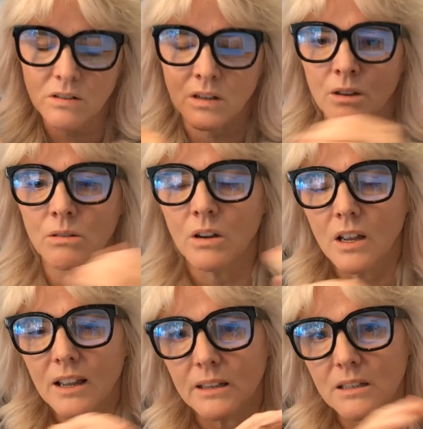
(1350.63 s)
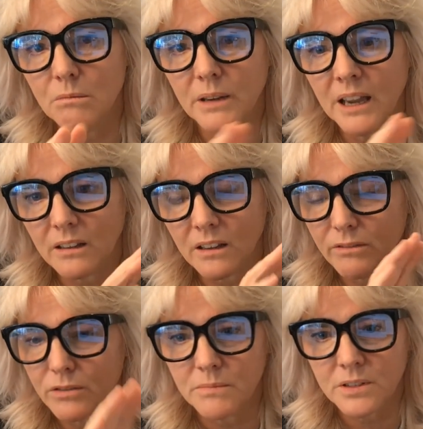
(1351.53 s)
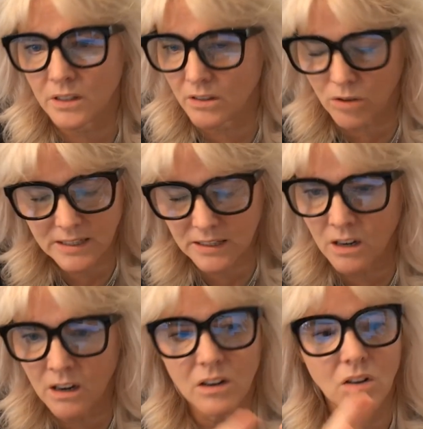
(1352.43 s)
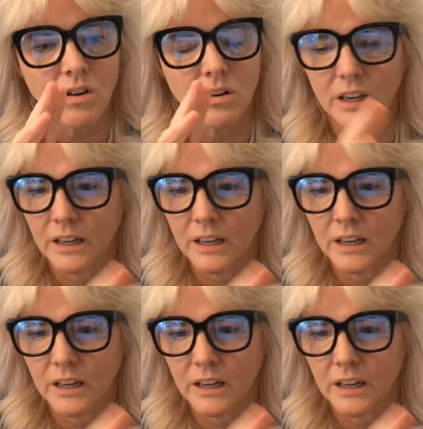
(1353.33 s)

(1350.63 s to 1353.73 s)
So this can be anything from Socratic dialogue,